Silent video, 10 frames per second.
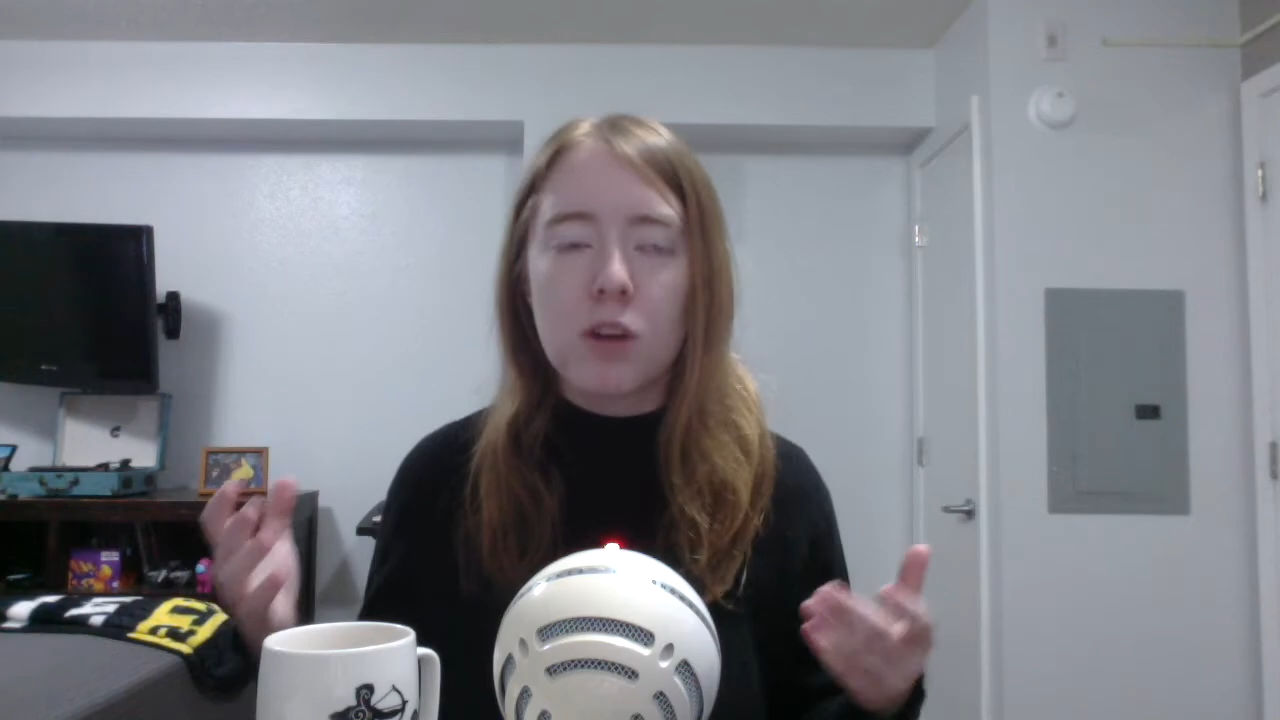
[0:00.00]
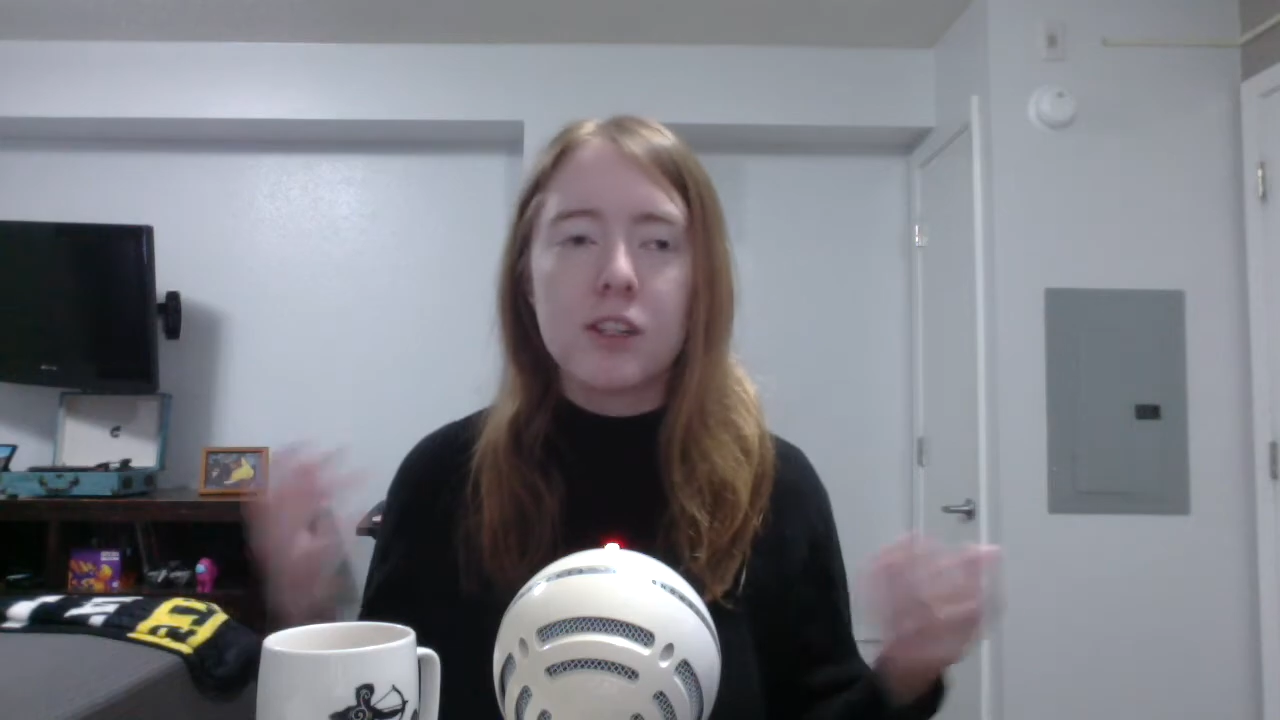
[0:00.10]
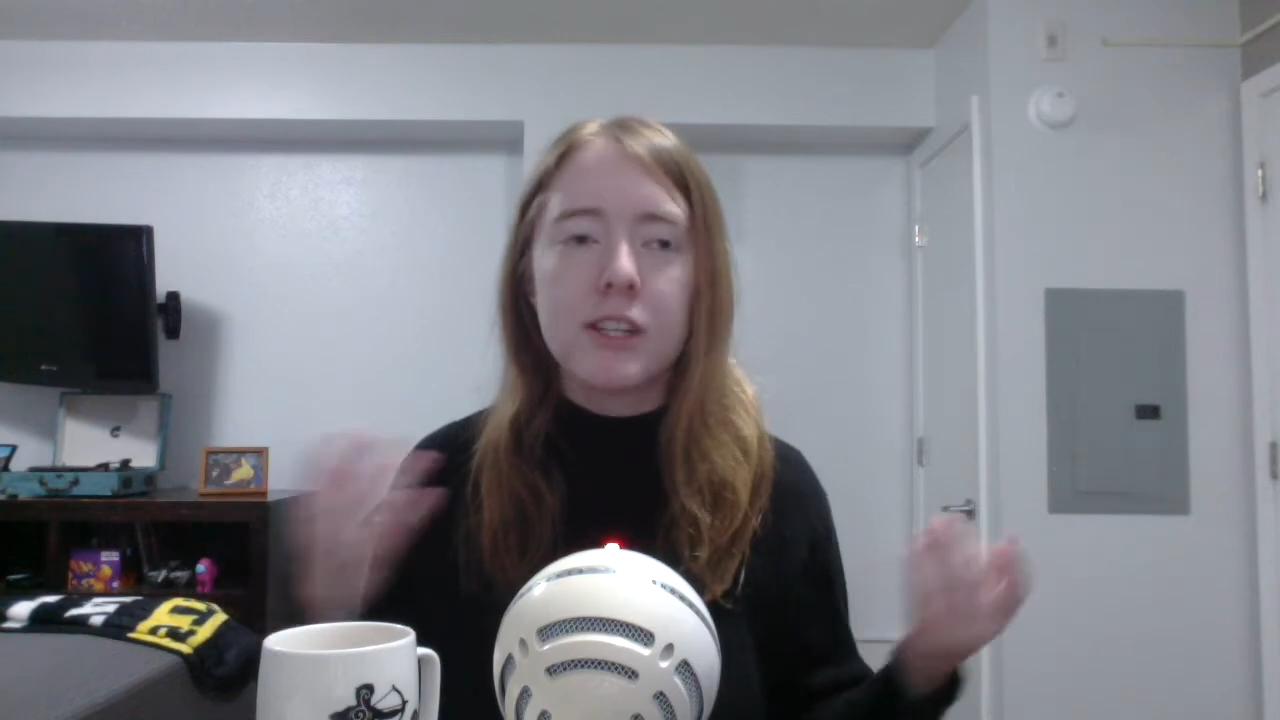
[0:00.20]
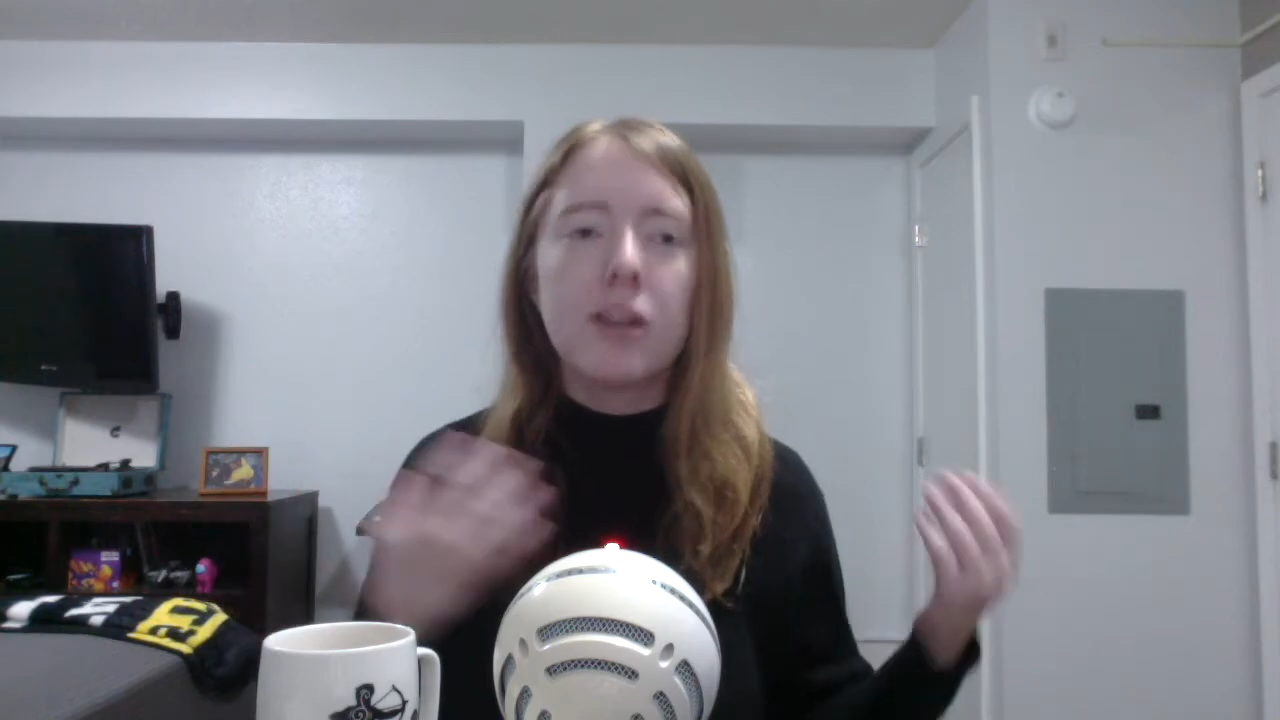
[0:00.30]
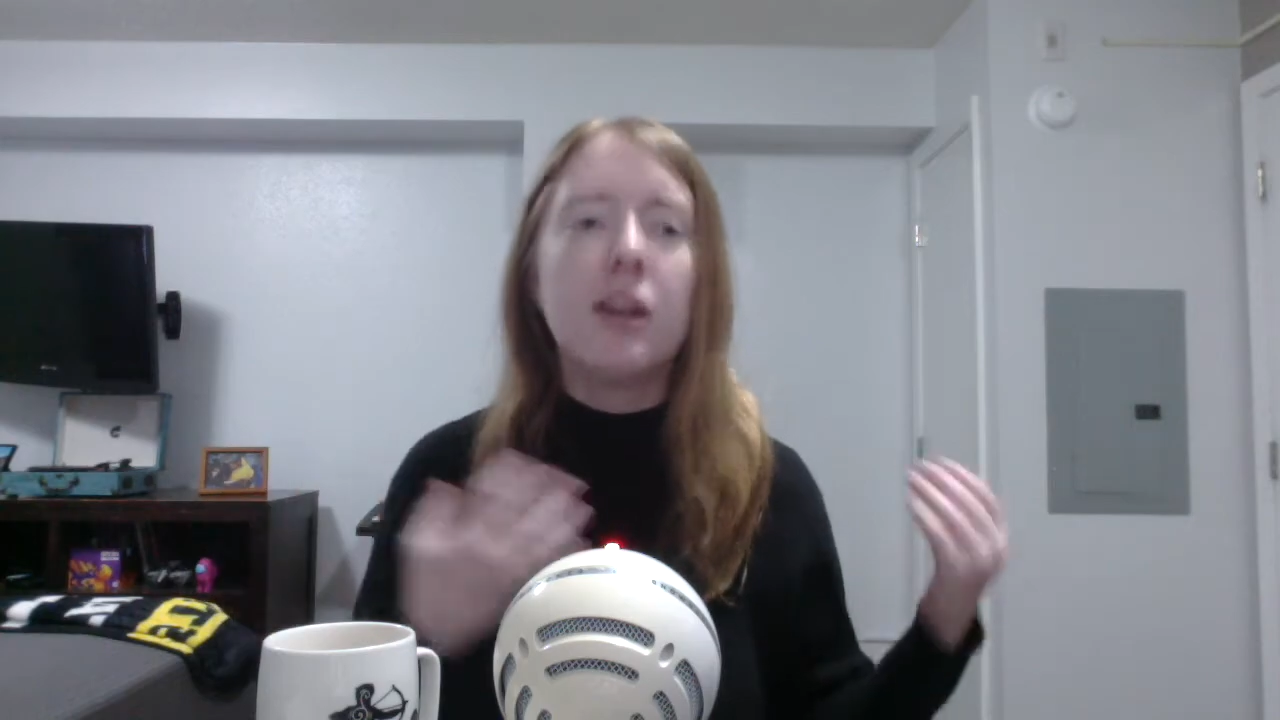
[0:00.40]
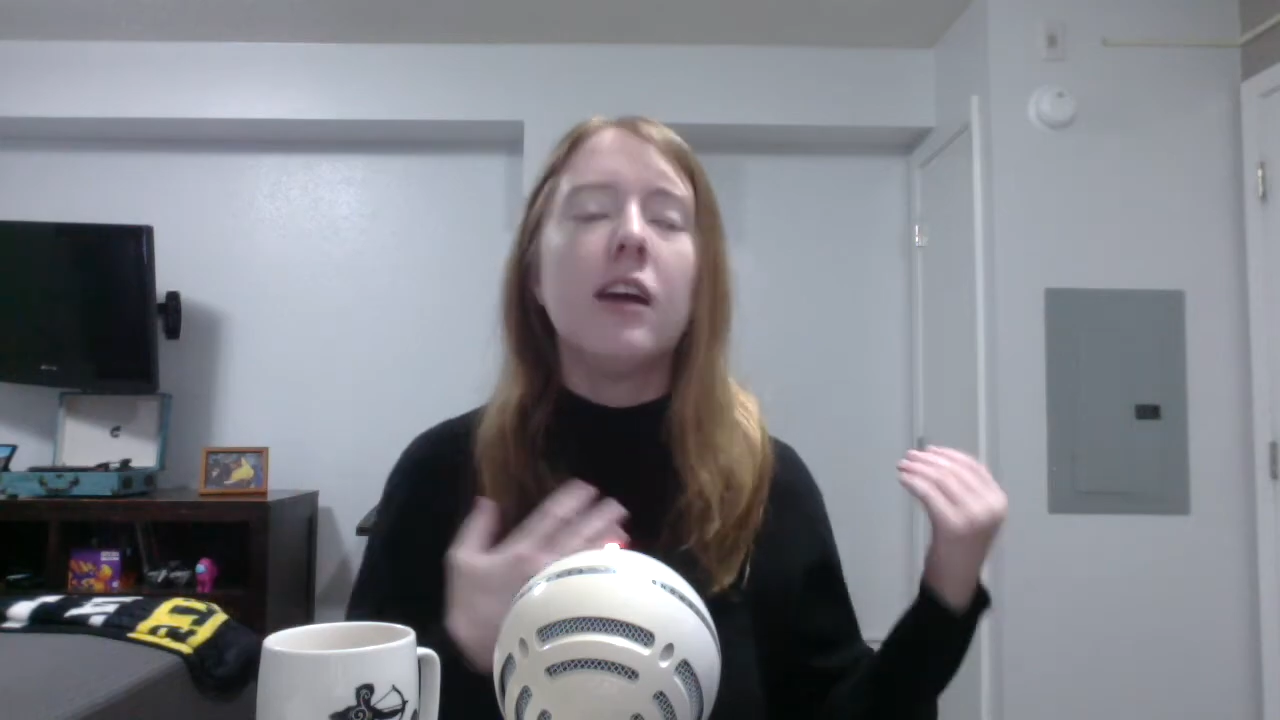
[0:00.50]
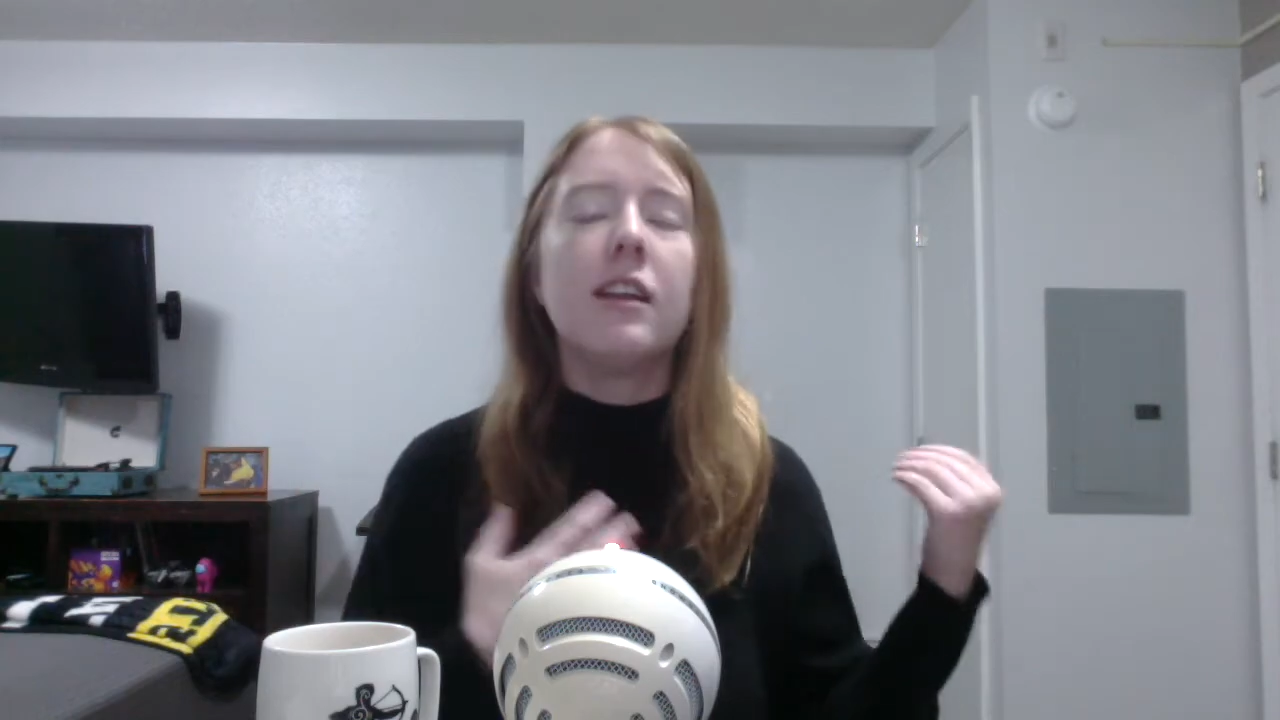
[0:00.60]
deer, they